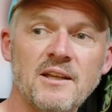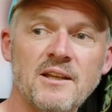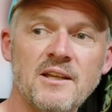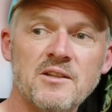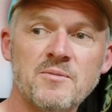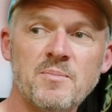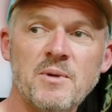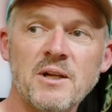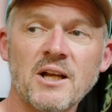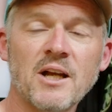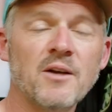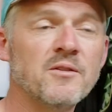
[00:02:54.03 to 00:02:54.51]
there's
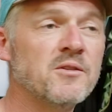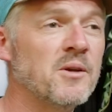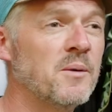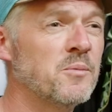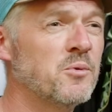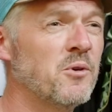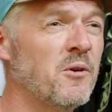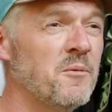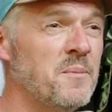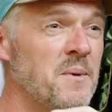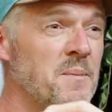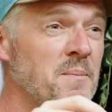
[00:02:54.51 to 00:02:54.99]
been a couple of times
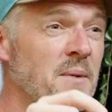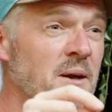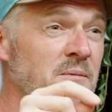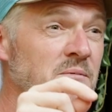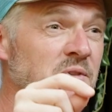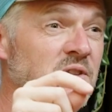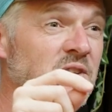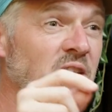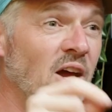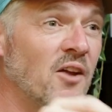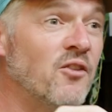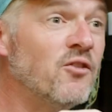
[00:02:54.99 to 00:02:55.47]
I've been made
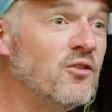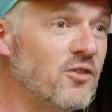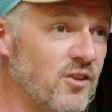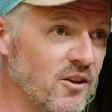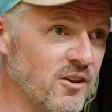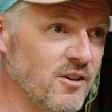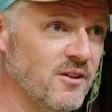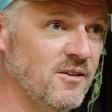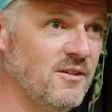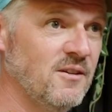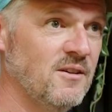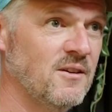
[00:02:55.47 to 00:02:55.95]

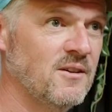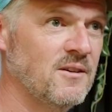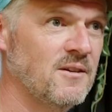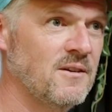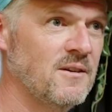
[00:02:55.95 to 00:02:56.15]
redundant